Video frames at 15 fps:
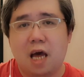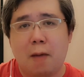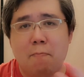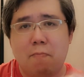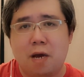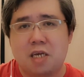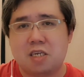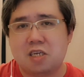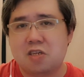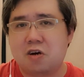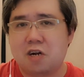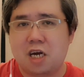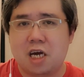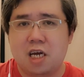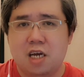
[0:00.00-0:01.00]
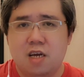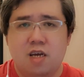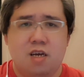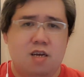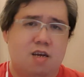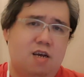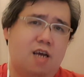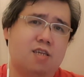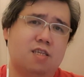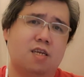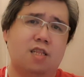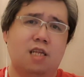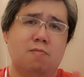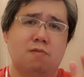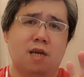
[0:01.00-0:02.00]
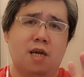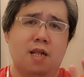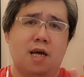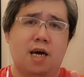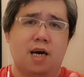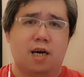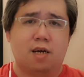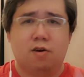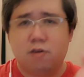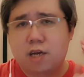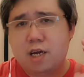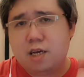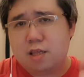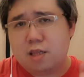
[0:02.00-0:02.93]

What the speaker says: Ambassador, as the name says, okay,